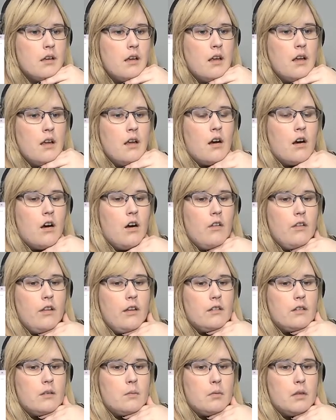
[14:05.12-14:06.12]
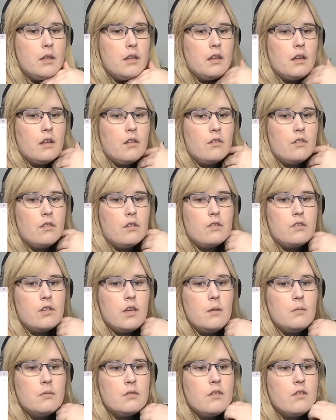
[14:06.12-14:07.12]
all that is completely other than
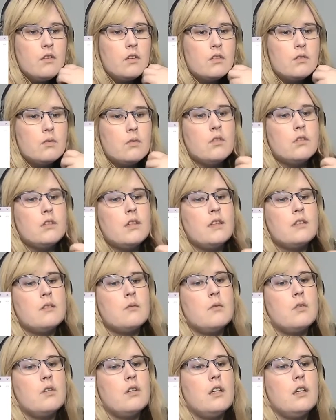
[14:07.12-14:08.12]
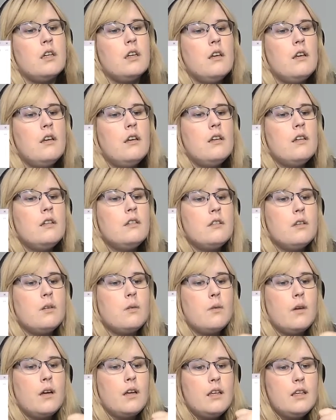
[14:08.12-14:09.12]
James giving a sworn testimony to
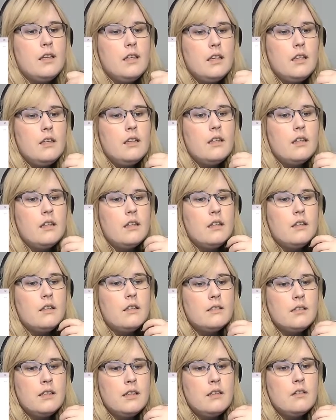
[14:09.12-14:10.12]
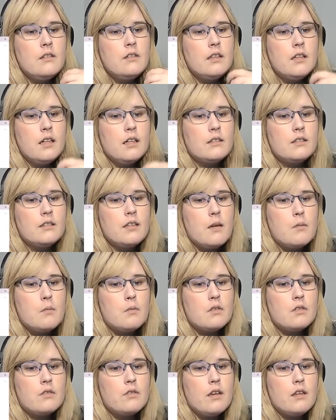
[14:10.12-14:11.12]
what he did or did not see Amber's
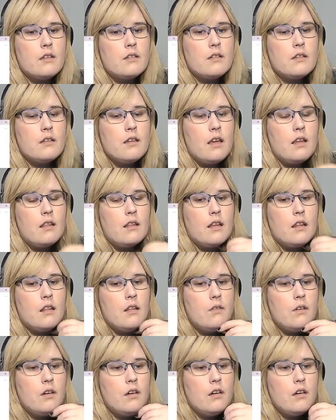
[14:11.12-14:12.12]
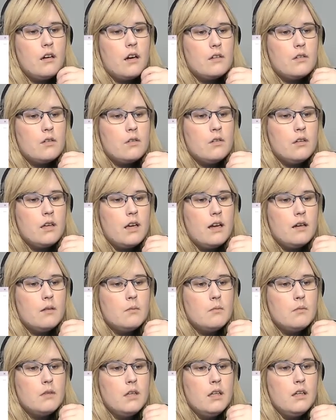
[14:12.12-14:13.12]
face the day in the elevator. I told Adam
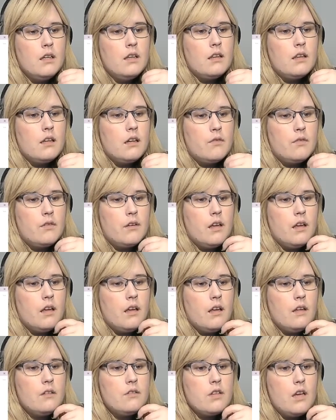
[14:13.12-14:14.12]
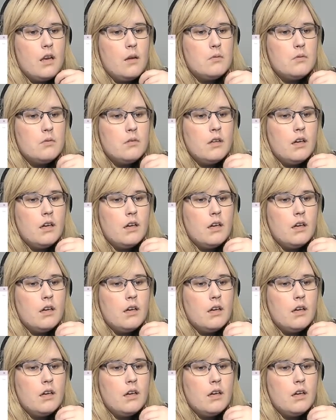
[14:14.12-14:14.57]
that if James were